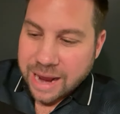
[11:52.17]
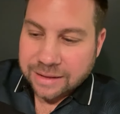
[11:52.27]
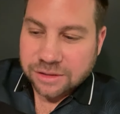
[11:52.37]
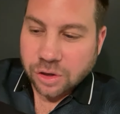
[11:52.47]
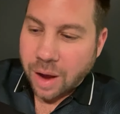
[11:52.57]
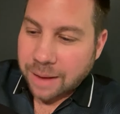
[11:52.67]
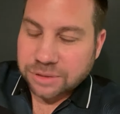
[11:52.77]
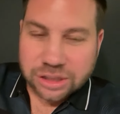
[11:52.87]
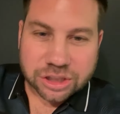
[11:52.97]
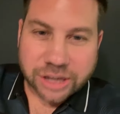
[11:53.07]
And so
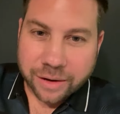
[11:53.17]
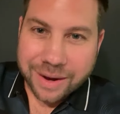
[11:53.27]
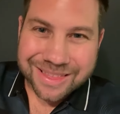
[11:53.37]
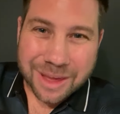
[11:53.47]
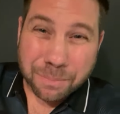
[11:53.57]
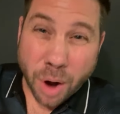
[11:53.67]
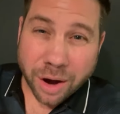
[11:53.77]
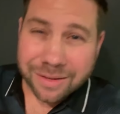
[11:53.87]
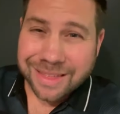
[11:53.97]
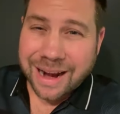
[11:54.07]
I'm just sharing the
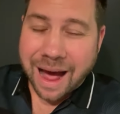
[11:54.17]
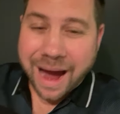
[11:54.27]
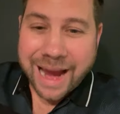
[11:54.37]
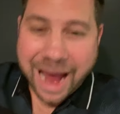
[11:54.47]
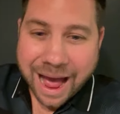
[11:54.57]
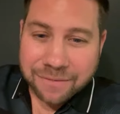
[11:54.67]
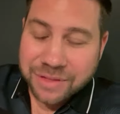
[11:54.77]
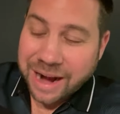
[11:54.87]
part that I have,